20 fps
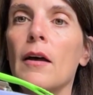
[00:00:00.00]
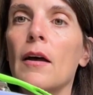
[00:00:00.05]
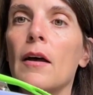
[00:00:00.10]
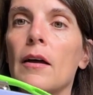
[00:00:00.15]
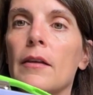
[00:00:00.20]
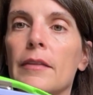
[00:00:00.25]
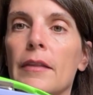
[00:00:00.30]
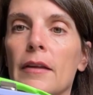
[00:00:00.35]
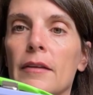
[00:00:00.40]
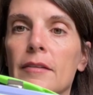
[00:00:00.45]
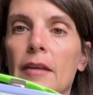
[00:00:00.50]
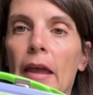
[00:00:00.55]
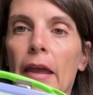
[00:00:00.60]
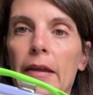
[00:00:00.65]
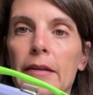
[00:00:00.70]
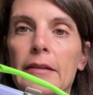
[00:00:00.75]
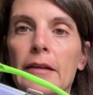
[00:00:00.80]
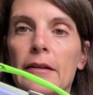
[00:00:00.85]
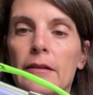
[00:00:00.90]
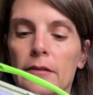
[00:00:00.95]
this Hey
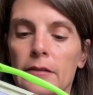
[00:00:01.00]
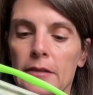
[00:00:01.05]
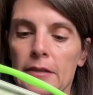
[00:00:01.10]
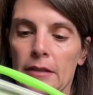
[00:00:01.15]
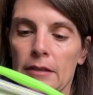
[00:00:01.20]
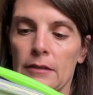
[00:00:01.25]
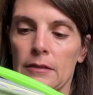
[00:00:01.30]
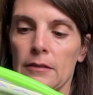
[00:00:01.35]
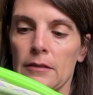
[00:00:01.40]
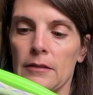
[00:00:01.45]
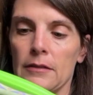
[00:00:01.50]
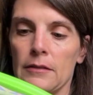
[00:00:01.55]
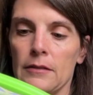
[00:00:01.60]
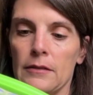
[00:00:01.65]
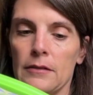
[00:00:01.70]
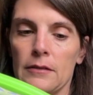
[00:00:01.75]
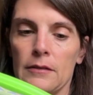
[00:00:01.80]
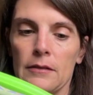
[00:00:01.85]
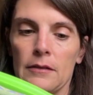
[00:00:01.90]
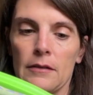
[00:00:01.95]
Diddle
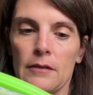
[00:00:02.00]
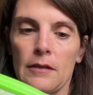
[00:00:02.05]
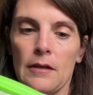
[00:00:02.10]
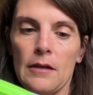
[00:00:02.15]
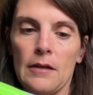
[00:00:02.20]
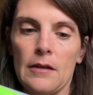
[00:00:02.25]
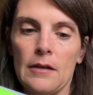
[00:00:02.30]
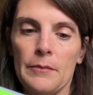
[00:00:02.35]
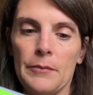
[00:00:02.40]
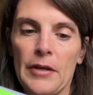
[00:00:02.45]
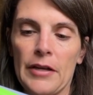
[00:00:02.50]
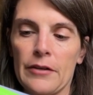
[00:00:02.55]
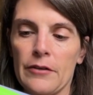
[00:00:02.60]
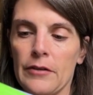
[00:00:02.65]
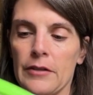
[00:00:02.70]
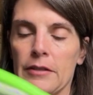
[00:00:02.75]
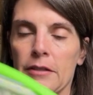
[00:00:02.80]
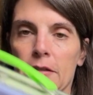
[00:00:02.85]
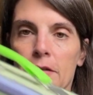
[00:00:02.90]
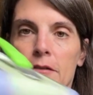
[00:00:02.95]
Diddle,
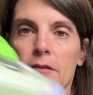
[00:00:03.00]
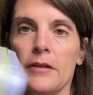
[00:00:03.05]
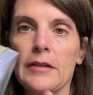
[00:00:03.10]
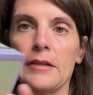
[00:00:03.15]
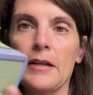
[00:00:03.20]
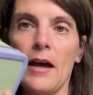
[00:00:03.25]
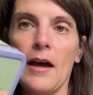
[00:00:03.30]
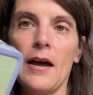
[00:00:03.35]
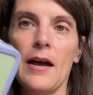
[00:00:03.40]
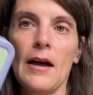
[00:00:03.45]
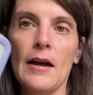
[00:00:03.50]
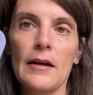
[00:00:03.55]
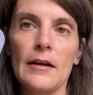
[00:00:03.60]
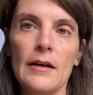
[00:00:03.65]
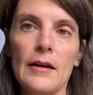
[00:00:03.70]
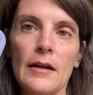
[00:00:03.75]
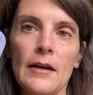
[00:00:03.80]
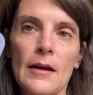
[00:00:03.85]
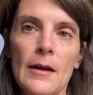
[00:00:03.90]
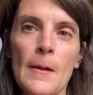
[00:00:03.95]
Hickory Dickory Dock.
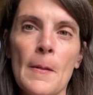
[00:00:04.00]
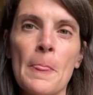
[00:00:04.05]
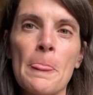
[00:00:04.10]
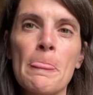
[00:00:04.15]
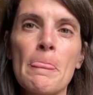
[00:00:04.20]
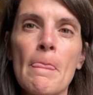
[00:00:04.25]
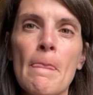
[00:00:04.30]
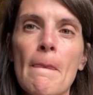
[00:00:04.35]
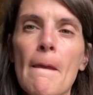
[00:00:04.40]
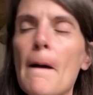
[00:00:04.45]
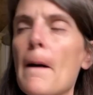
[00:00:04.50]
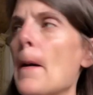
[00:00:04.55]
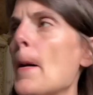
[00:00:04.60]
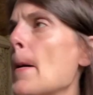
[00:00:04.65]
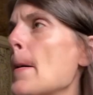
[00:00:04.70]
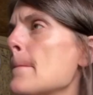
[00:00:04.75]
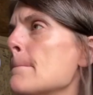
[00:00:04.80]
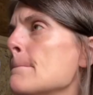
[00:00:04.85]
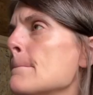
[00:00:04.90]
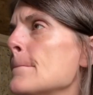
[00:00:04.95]

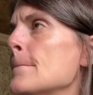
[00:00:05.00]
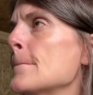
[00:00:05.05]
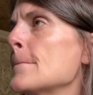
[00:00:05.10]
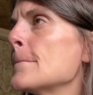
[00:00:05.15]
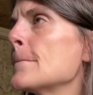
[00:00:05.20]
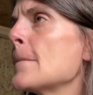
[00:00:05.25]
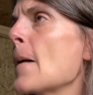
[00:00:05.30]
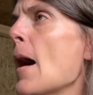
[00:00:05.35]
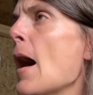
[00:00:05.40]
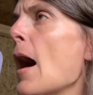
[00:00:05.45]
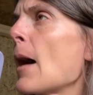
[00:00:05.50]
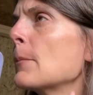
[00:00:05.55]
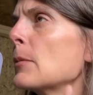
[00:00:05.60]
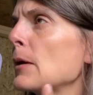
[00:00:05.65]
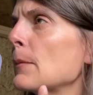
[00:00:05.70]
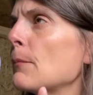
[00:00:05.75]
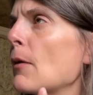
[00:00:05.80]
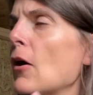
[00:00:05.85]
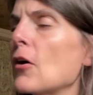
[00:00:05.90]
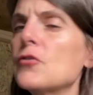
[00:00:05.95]
I'm going
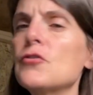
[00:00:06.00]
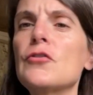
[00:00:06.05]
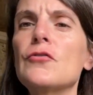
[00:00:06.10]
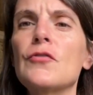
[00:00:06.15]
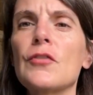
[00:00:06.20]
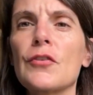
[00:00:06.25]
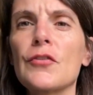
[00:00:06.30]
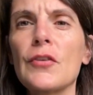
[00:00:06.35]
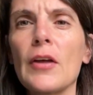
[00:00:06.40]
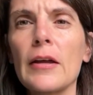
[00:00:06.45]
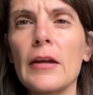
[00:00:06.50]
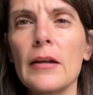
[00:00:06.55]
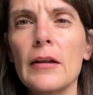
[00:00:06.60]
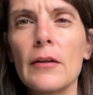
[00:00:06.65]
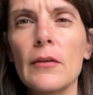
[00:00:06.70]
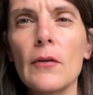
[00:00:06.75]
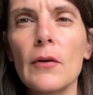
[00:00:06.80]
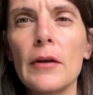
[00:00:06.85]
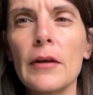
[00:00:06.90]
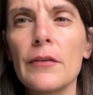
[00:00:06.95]
to pause you for a second
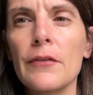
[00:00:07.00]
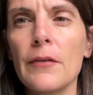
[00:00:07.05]
and look at